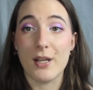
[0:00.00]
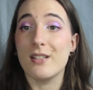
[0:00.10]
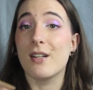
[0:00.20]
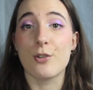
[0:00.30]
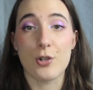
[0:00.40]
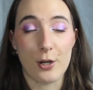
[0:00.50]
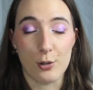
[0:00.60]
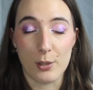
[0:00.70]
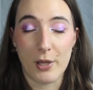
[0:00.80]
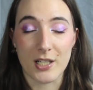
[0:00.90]
I'd never tried
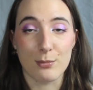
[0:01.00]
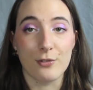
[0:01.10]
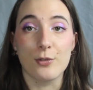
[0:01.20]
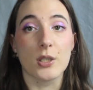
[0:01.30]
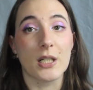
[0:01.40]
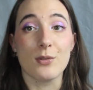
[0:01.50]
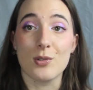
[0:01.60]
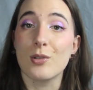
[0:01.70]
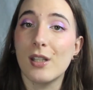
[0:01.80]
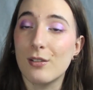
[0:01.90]
Olaplex before and I was
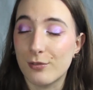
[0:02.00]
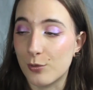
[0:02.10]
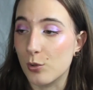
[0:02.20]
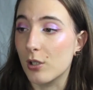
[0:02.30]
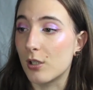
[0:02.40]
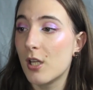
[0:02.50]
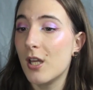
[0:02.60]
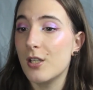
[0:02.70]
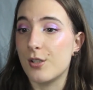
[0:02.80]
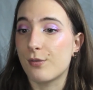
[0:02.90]
looking for
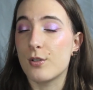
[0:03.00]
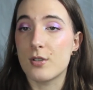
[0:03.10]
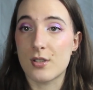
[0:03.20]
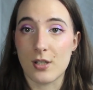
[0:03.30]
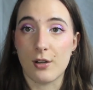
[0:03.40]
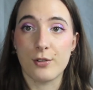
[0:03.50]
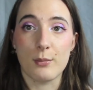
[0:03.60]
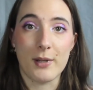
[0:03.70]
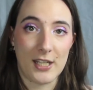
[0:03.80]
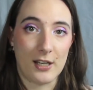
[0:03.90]
different stuff for
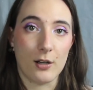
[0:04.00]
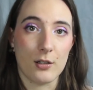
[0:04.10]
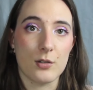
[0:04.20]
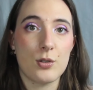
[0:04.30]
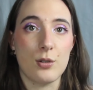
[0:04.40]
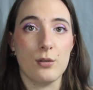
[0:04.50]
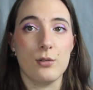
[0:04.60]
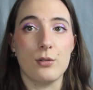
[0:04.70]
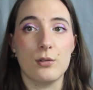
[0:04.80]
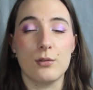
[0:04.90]
my hair
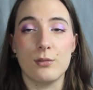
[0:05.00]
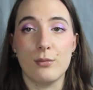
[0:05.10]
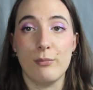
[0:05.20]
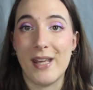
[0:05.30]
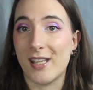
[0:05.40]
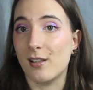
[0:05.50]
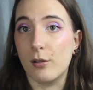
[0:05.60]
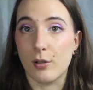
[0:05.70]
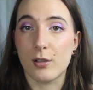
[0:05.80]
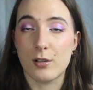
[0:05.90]
to make it
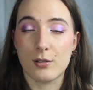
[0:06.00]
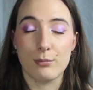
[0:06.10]
look